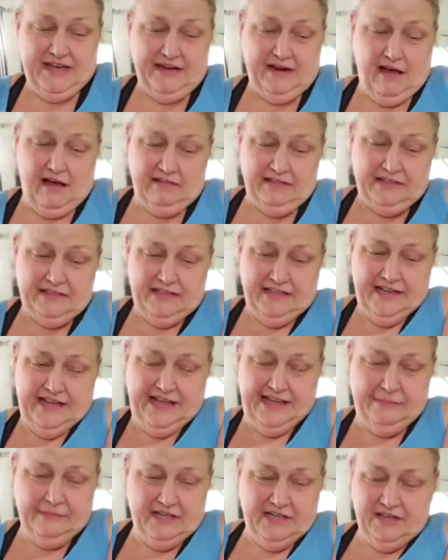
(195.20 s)
all in the
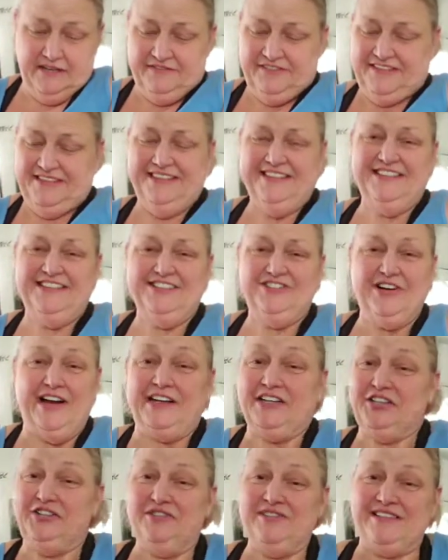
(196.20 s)
name of
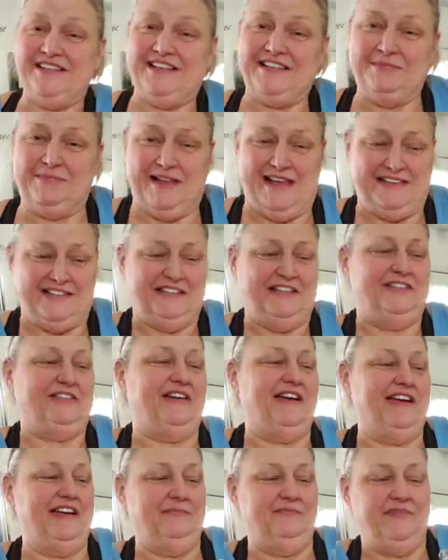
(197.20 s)
trying to use less plastic,
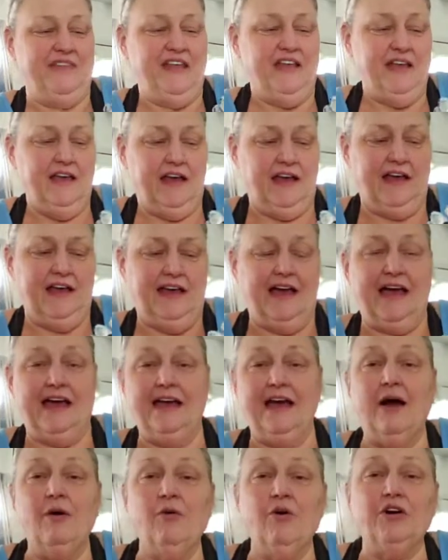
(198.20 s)
right?
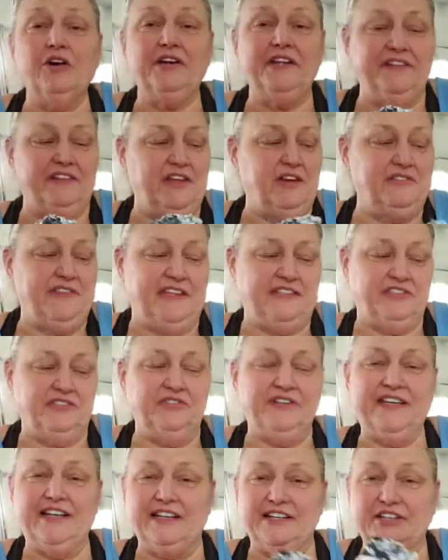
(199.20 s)
A warning though, they do
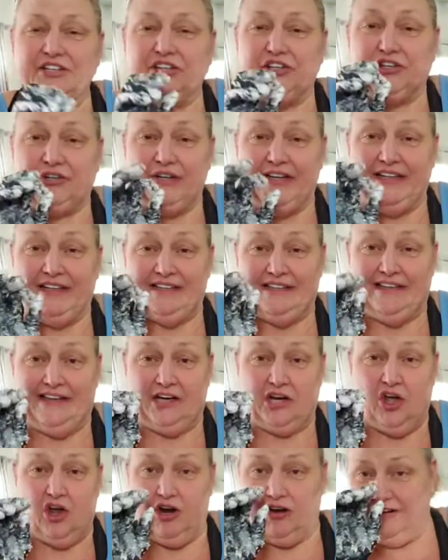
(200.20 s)
get a little crinkly
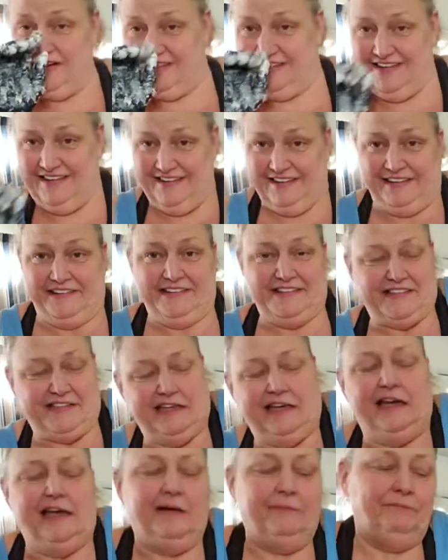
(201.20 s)
and hard at the ends,
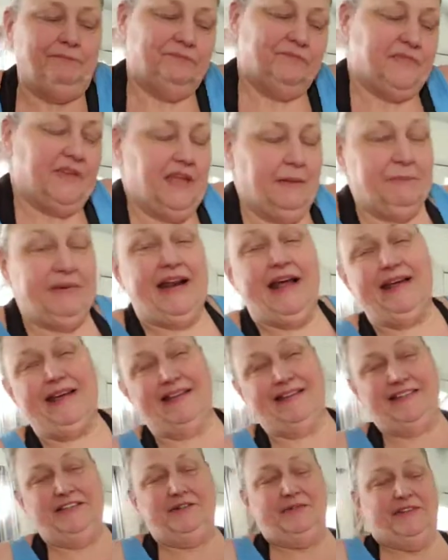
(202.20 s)
but I
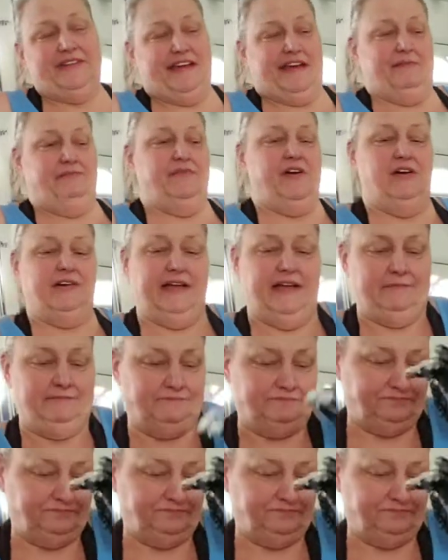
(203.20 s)
can deal with that. Okay.